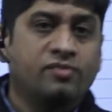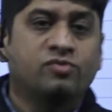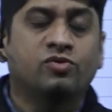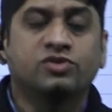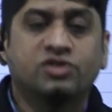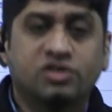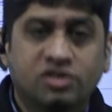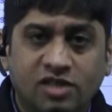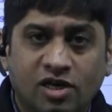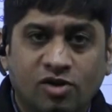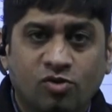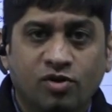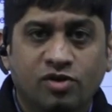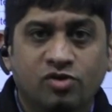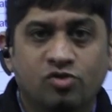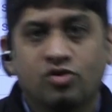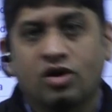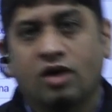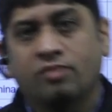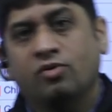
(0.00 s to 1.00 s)
questions are going to
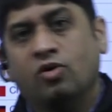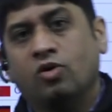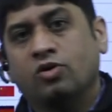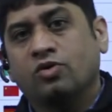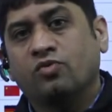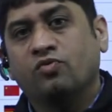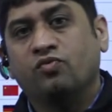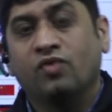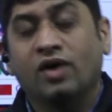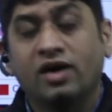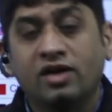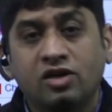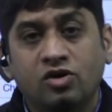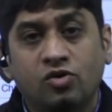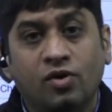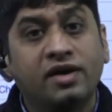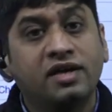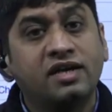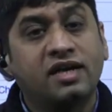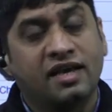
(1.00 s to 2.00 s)
come out of
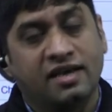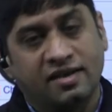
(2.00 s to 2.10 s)
120